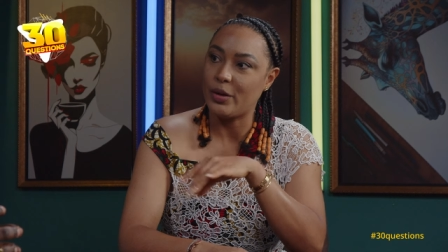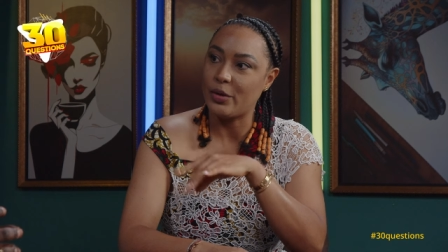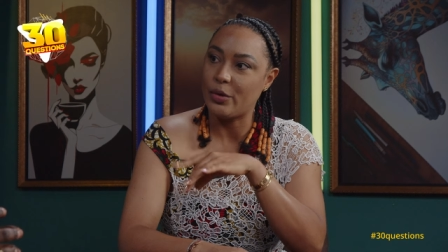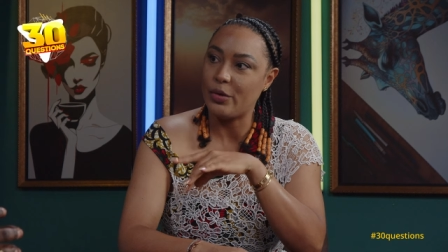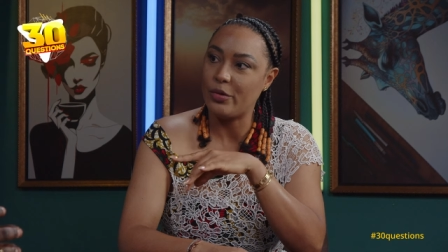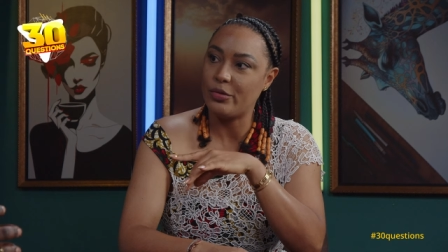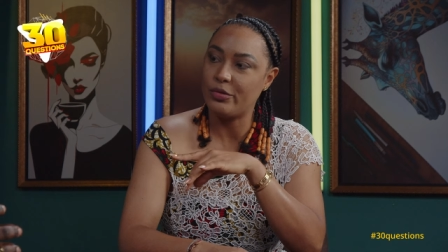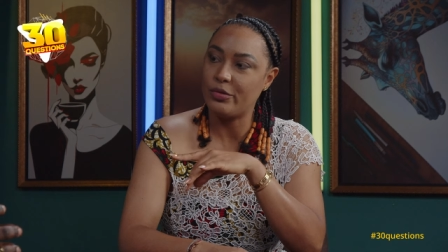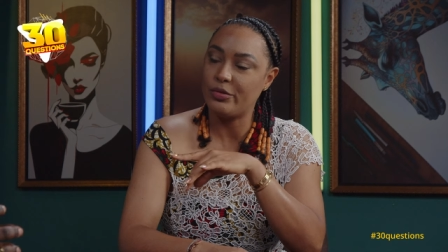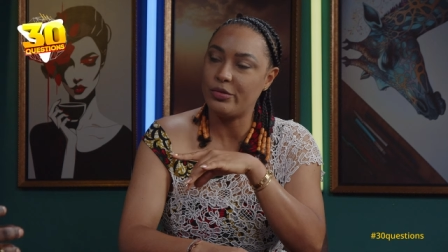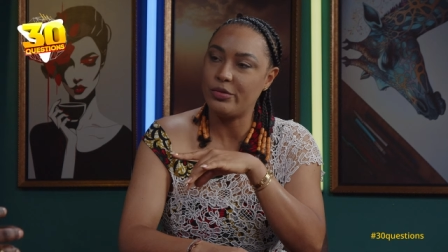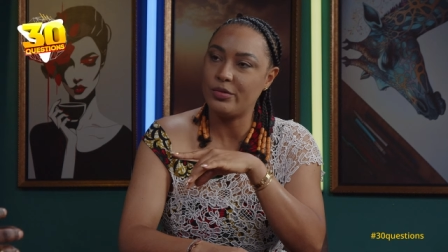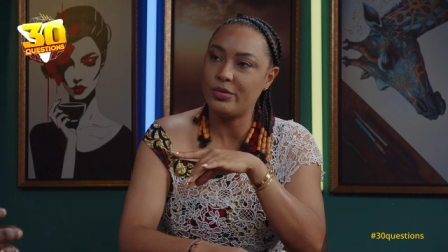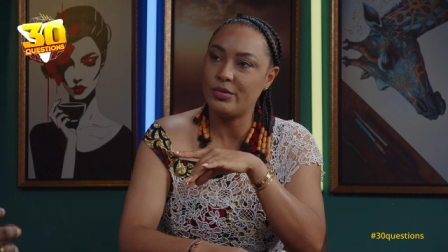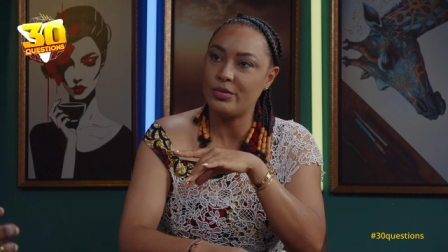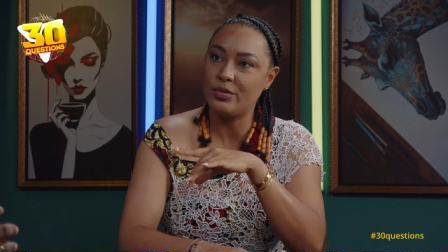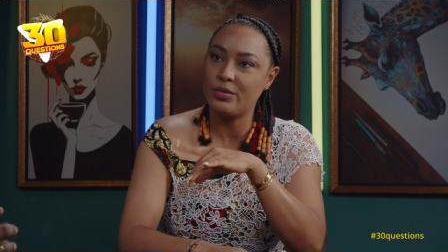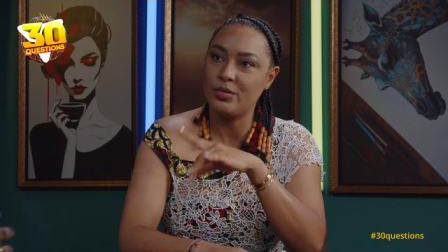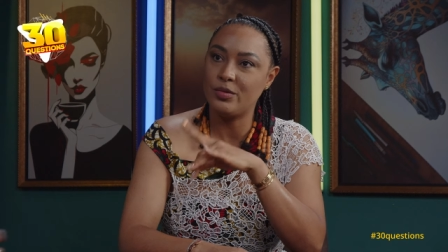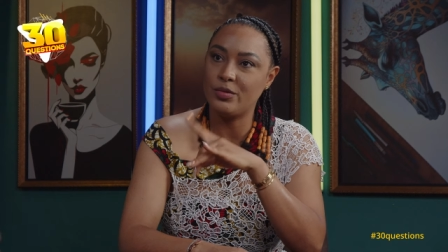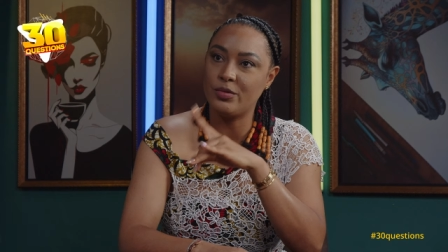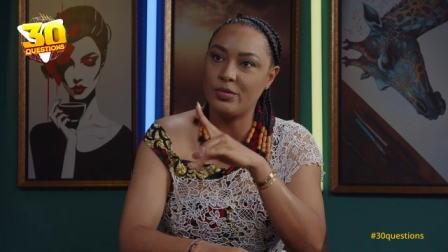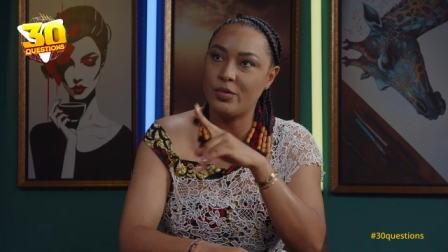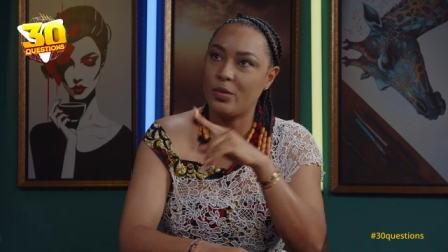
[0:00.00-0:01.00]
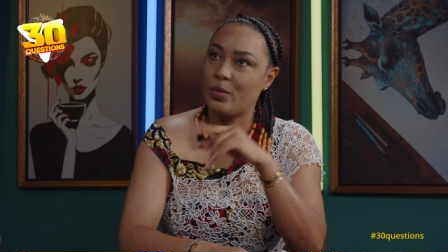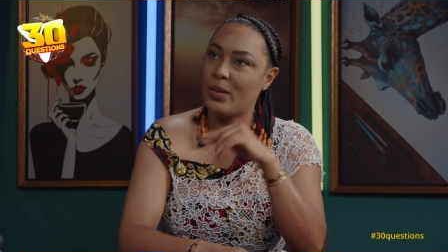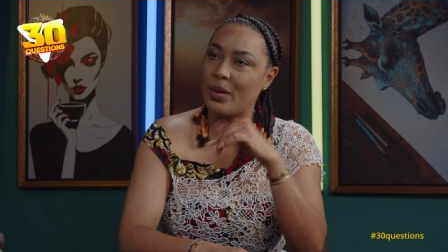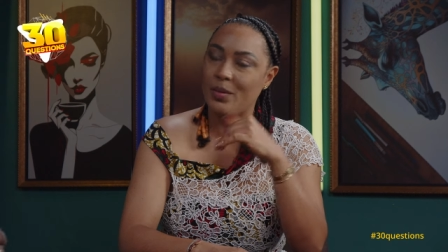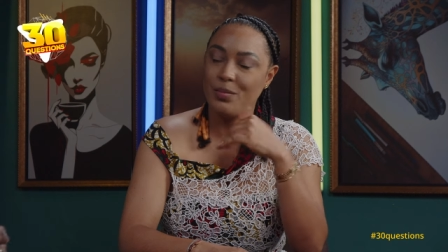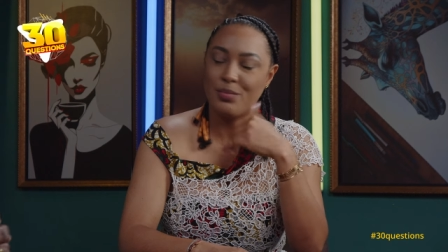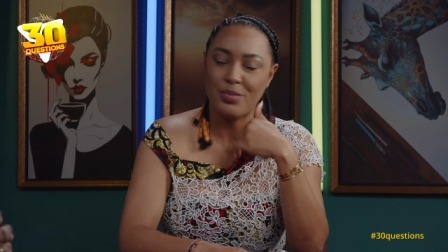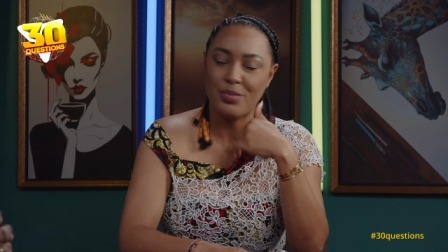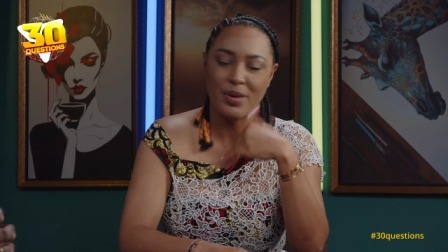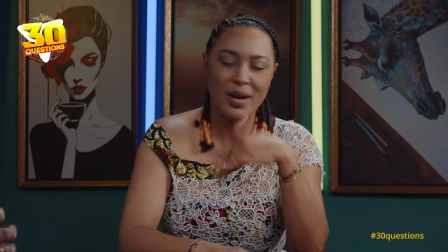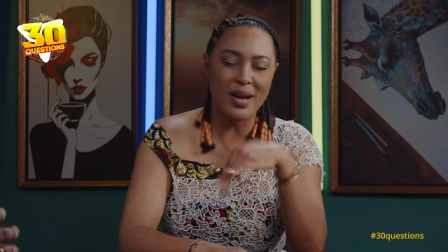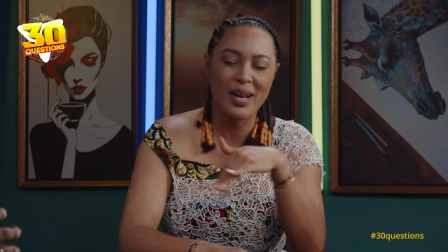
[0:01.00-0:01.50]
off. Oh, my
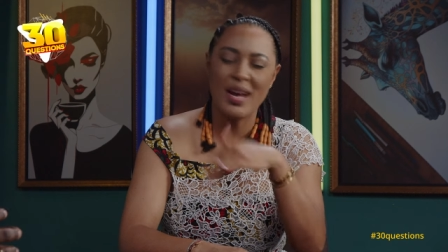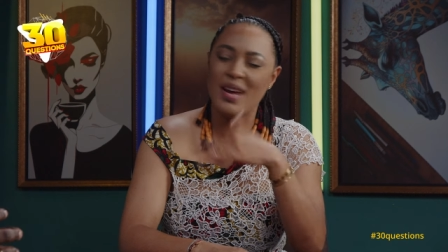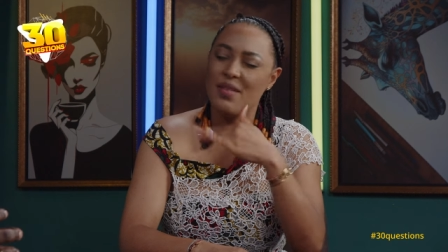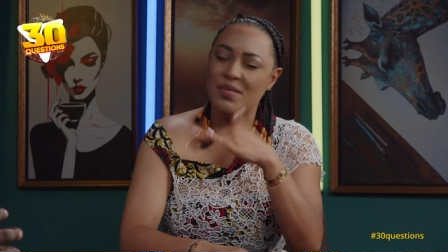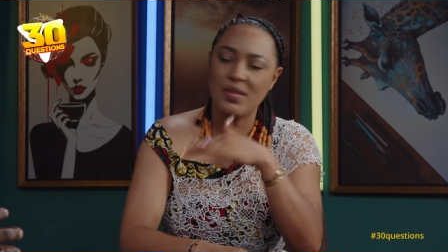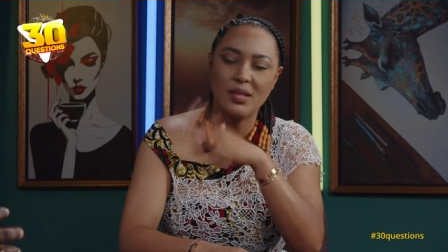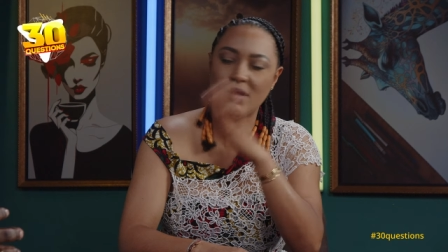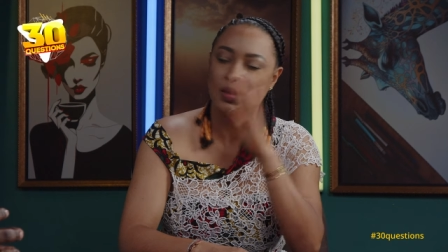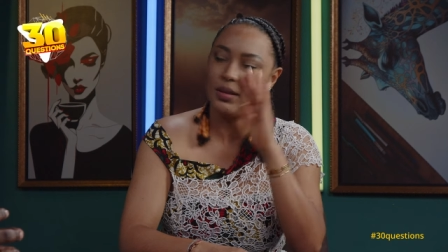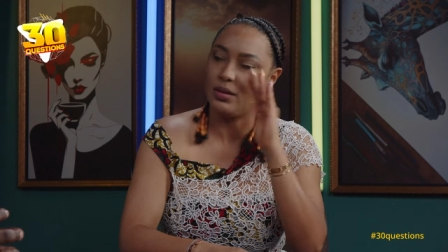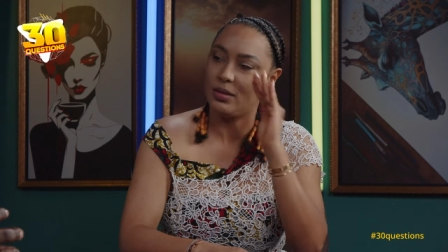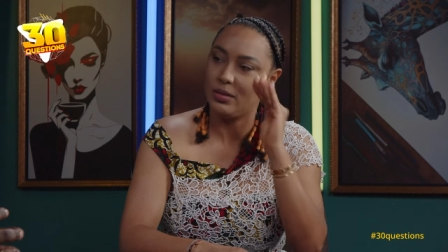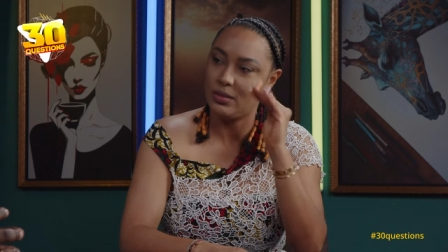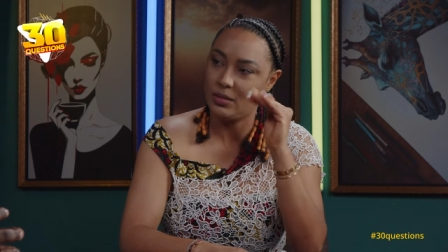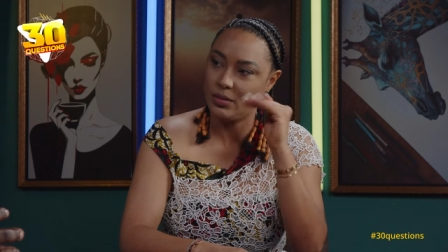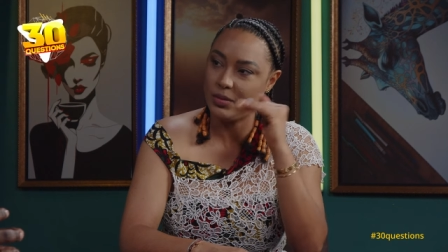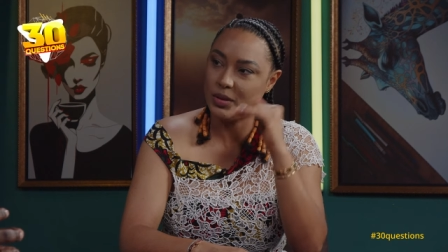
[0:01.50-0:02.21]
brand, everything.